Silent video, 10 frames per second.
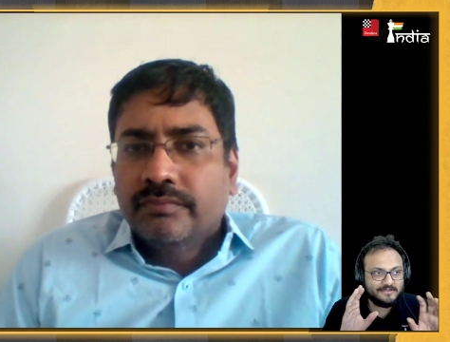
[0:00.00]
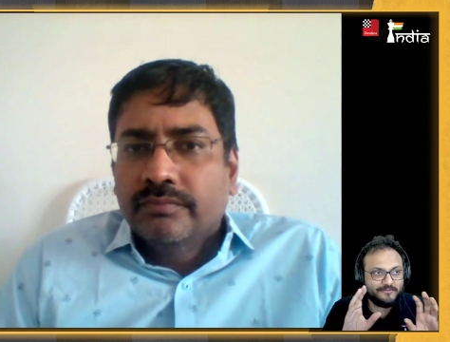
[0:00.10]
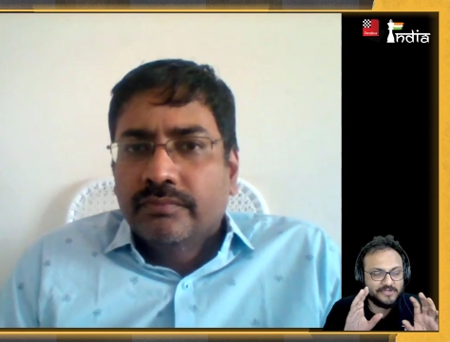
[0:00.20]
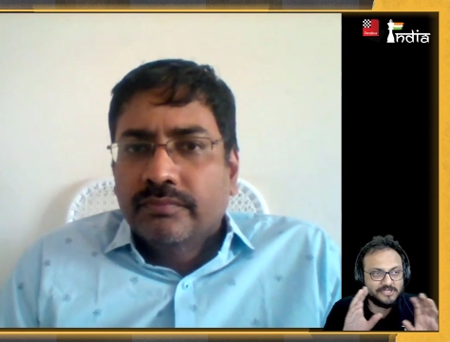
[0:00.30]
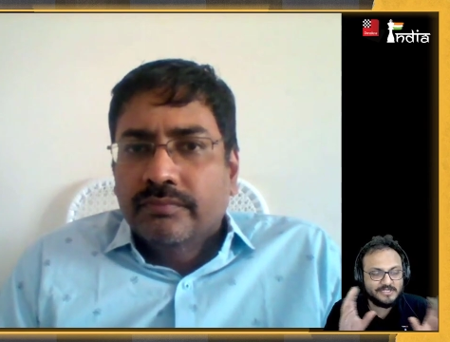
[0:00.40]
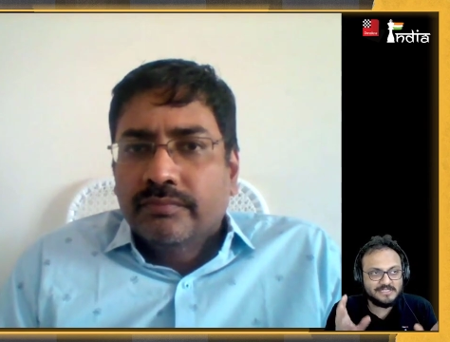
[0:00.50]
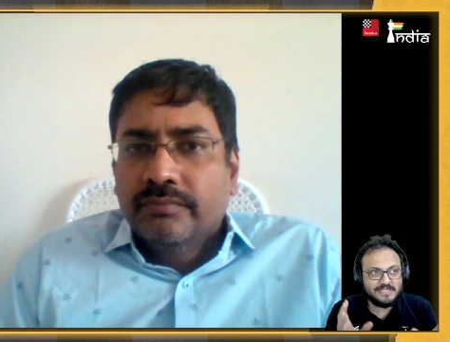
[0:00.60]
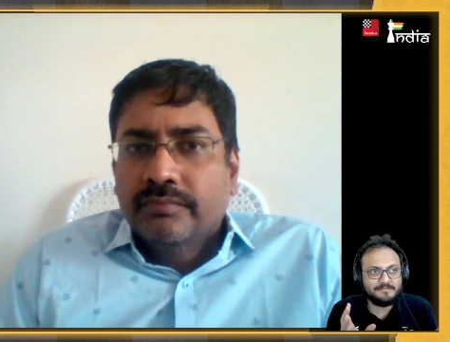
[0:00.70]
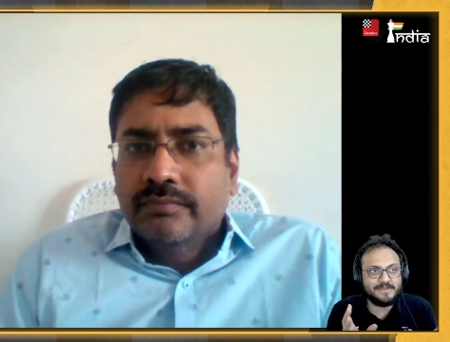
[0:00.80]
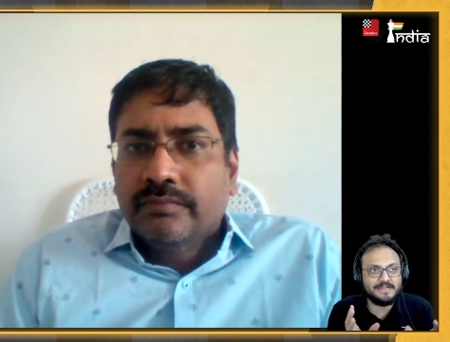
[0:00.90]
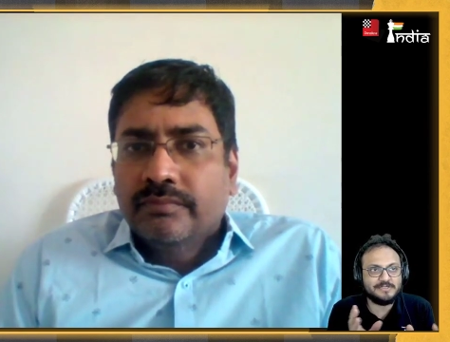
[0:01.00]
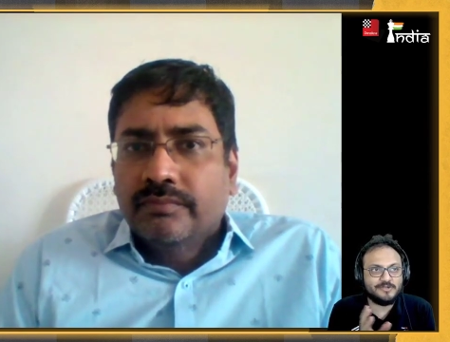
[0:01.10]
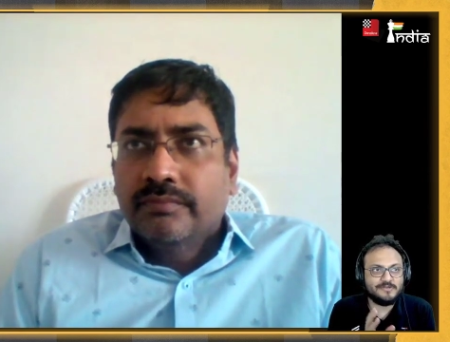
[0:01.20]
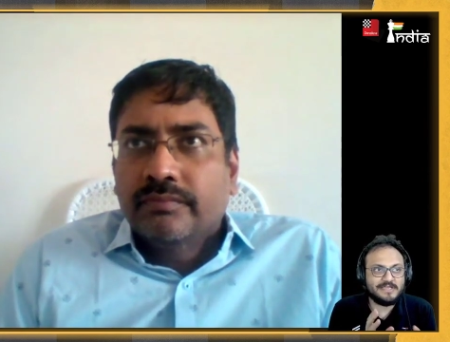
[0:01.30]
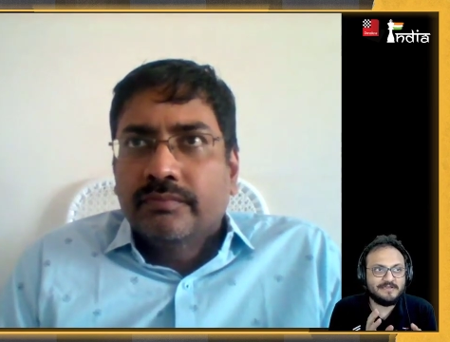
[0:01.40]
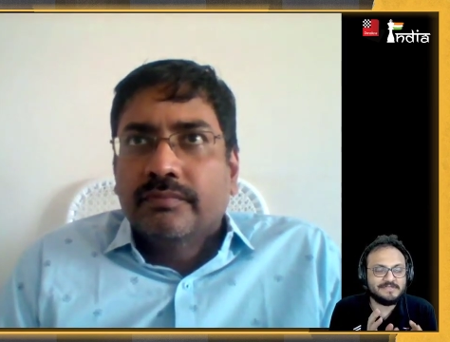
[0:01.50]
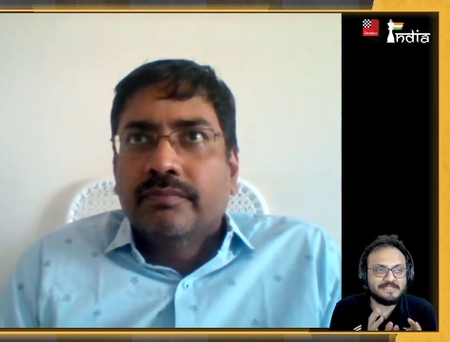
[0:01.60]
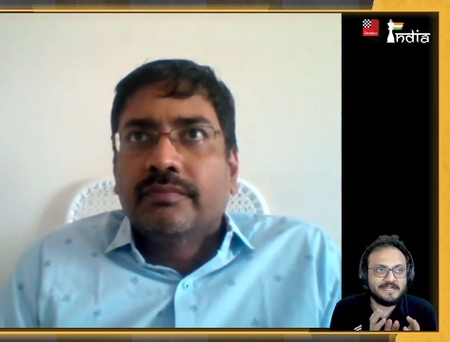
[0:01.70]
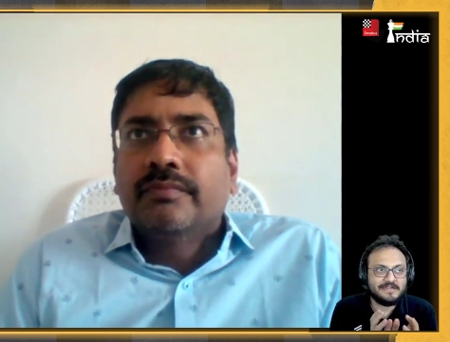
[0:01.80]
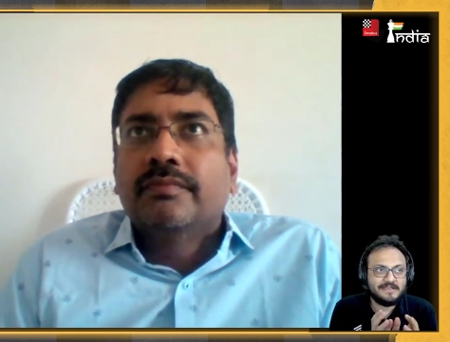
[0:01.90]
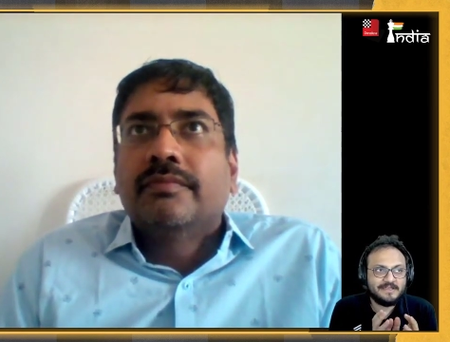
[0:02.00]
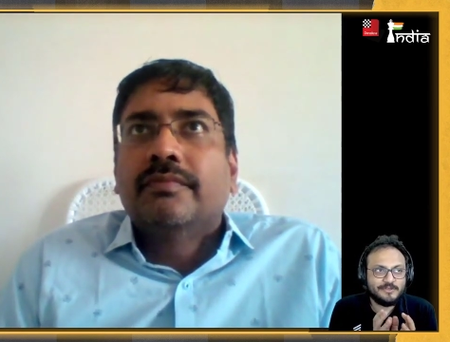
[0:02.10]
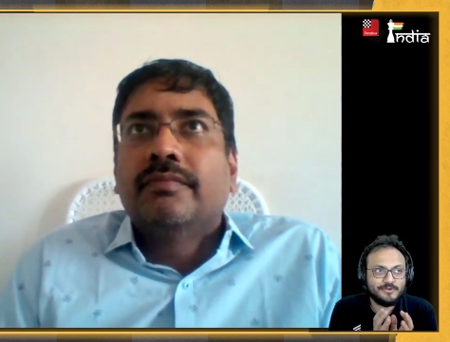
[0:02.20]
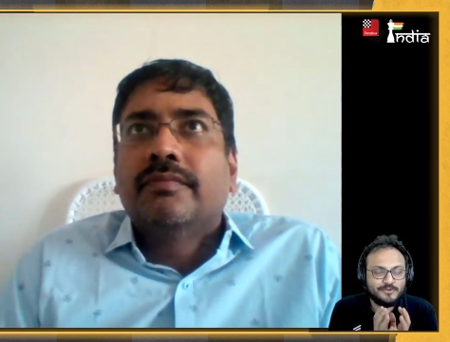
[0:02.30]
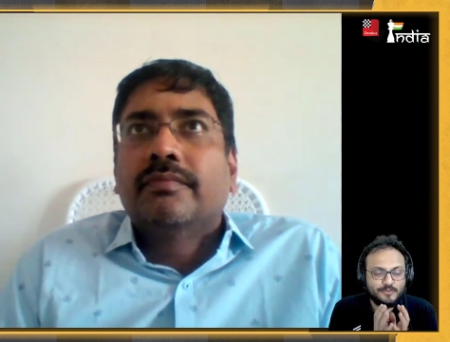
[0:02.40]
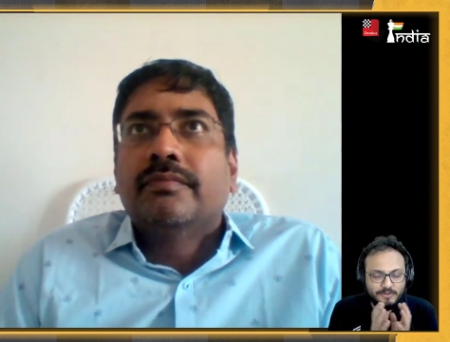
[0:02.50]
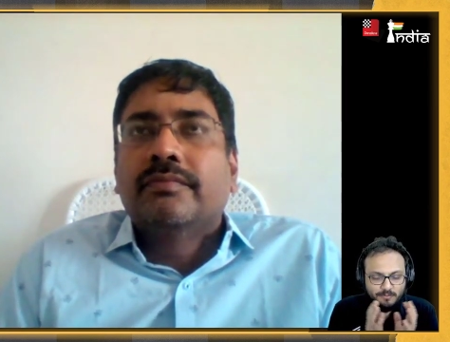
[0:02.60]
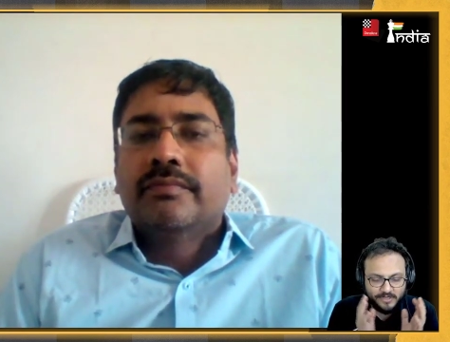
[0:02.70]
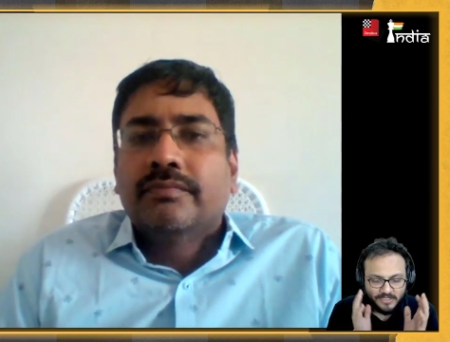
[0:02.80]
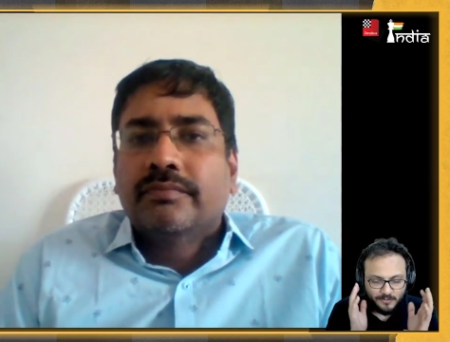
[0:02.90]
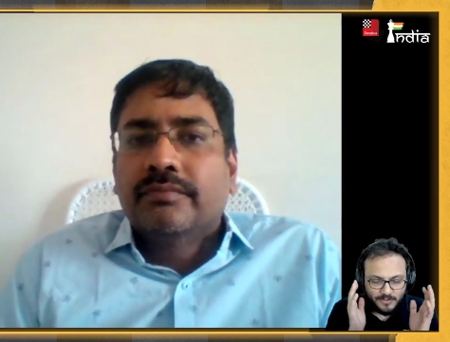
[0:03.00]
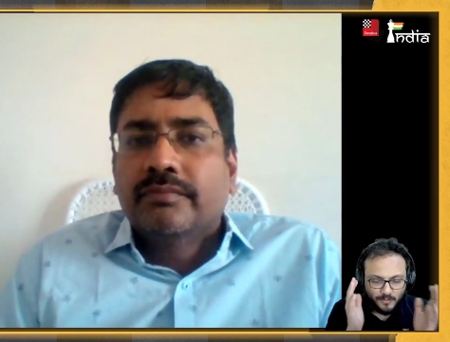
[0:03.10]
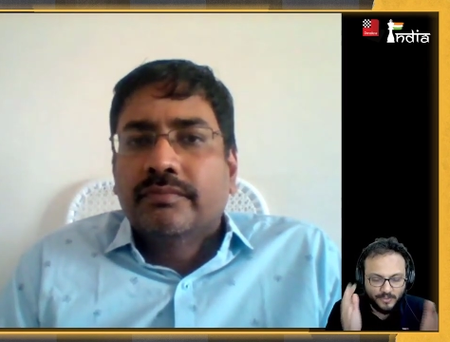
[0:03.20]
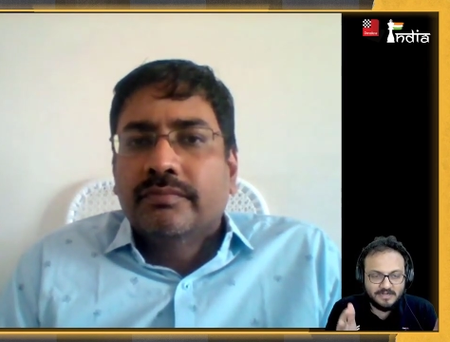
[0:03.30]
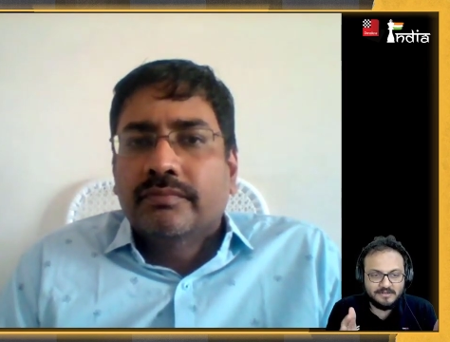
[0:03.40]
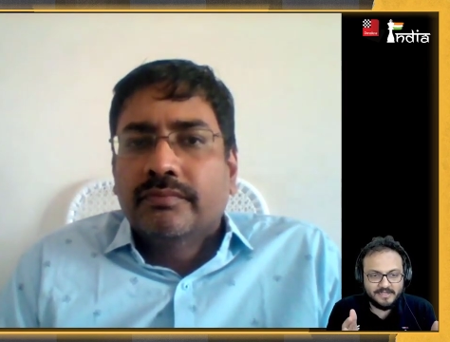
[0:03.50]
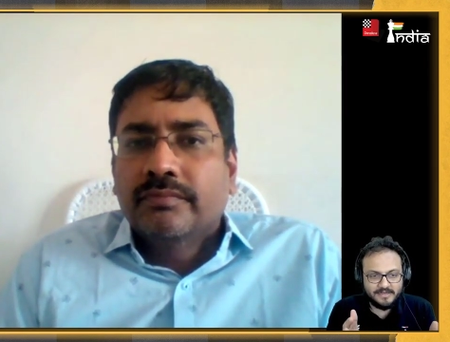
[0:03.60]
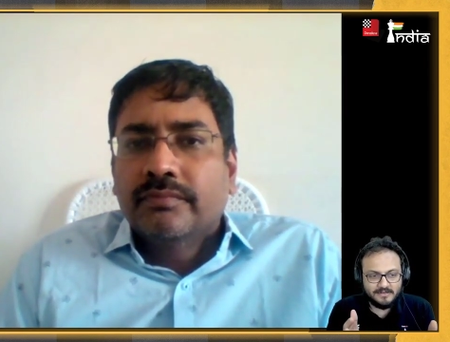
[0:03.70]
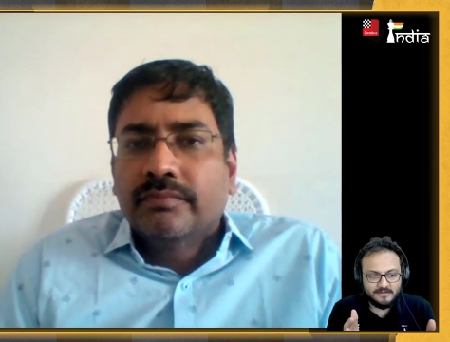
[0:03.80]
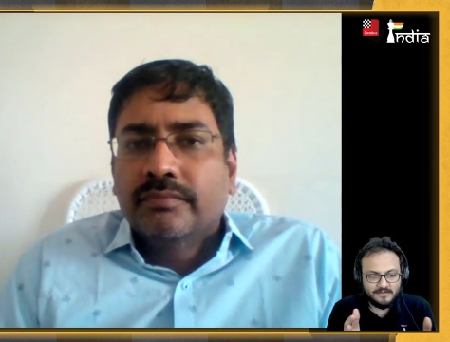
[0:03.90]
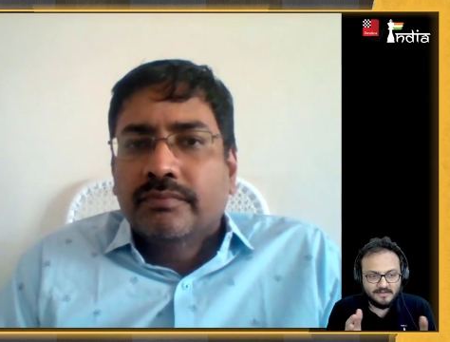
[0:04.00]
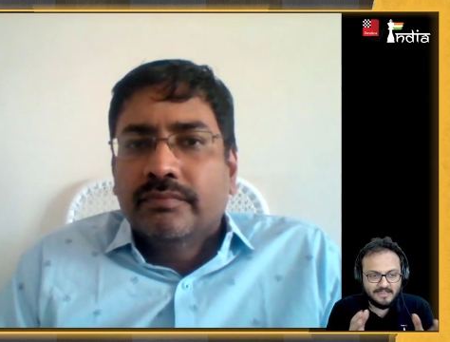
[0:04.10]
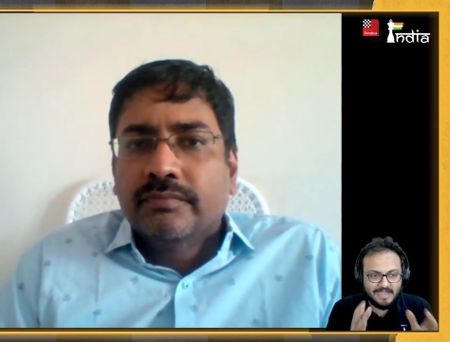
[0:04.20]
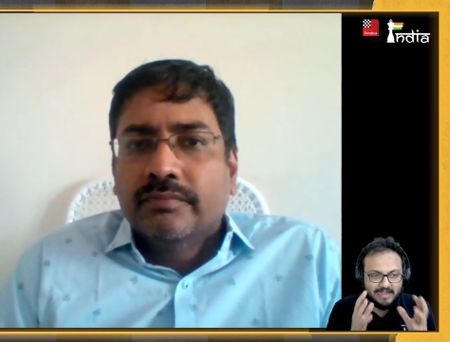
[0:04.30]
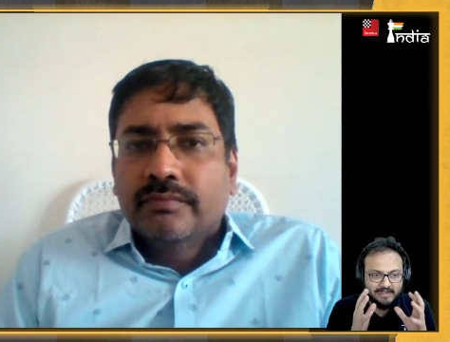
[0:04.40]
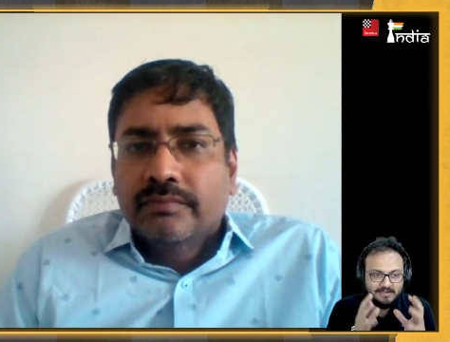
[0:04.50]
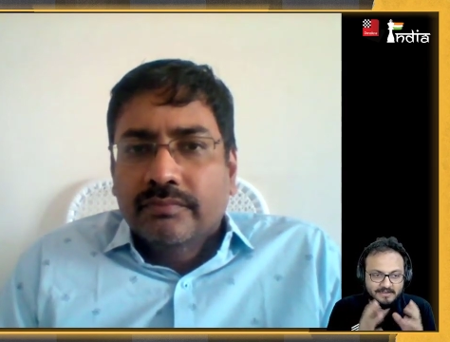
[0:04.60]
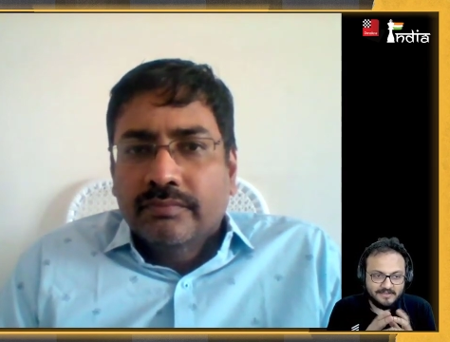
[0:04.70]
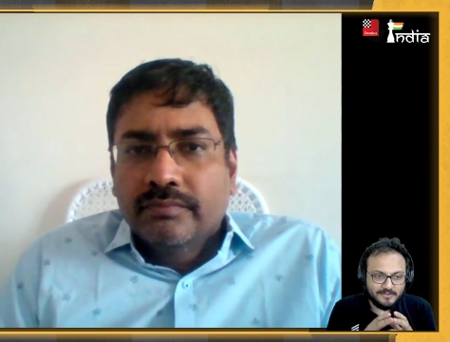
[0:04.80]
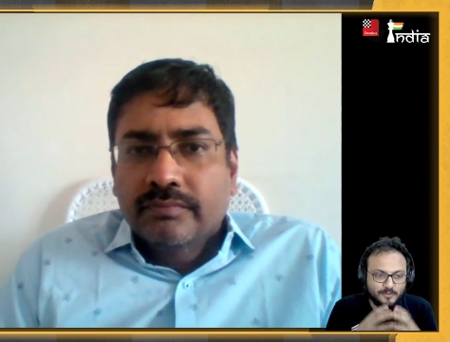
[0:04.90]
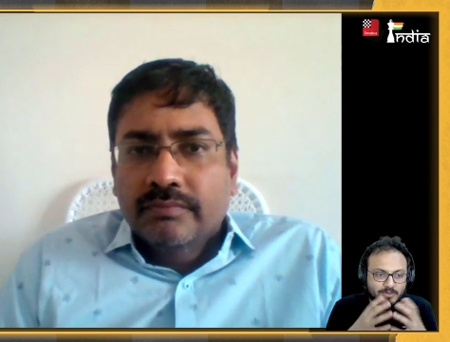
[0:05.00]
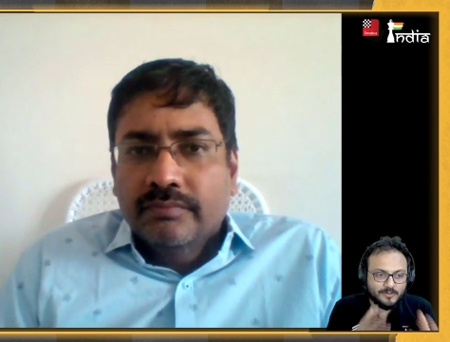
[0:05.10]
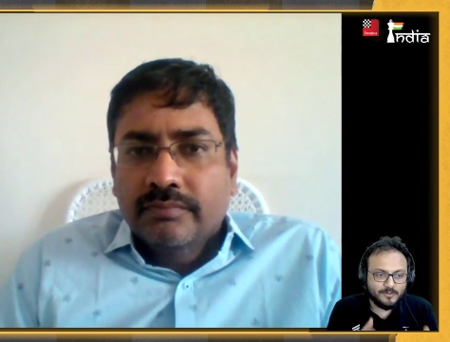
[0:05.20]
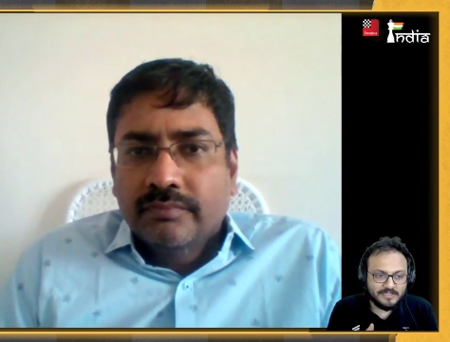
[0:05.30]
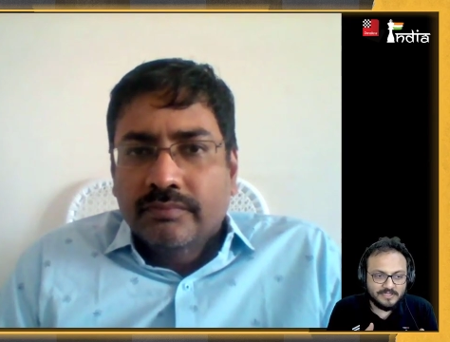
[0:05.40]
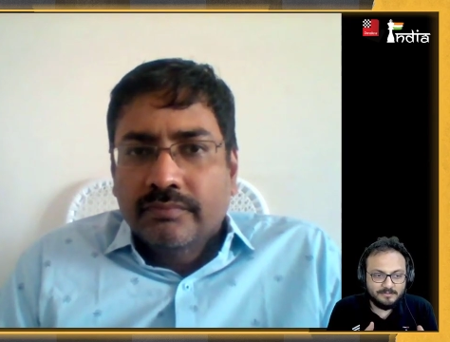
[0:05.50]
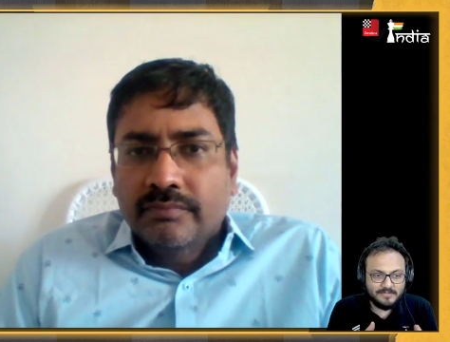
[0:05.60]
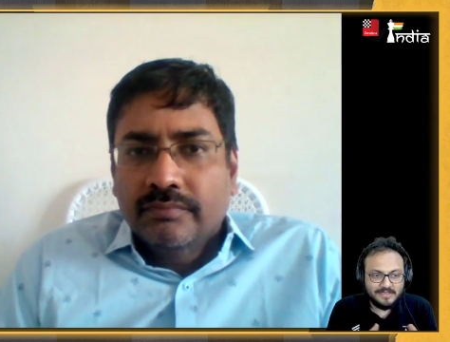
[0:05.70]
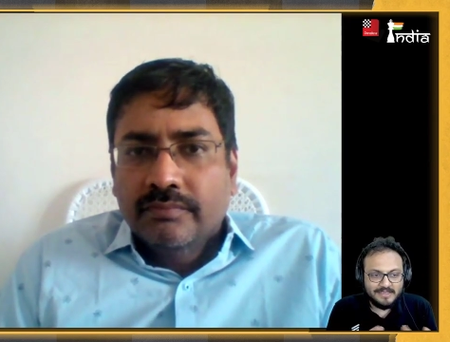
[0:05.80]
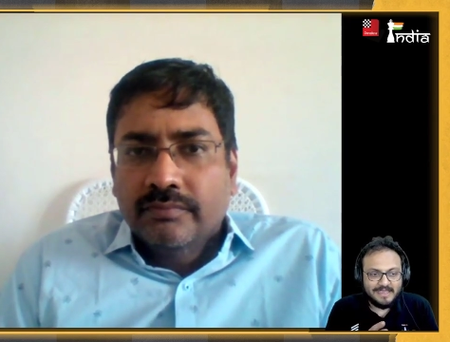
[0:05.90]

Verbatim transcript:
Speaker 1: questions that parents always have is that, you know, you are working with one trainer and you work with him,